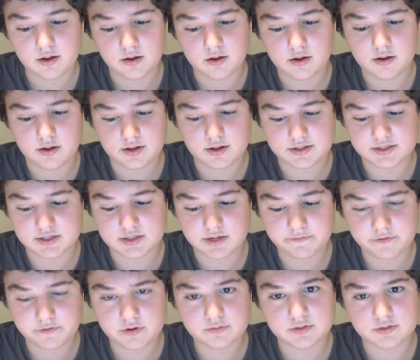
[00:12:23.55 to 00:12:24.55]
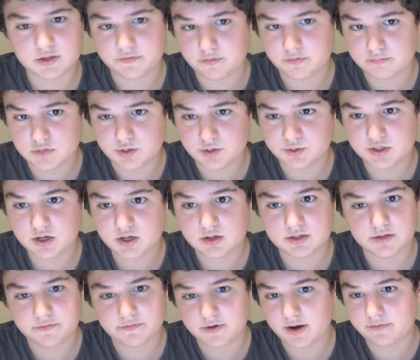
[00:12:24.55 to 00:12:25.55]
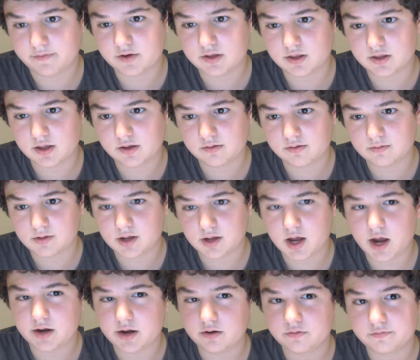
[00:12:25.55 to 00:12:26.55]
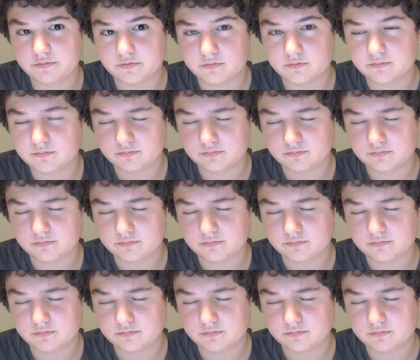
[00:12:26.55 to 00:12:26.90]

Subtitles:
It's different music, different everything, kind of.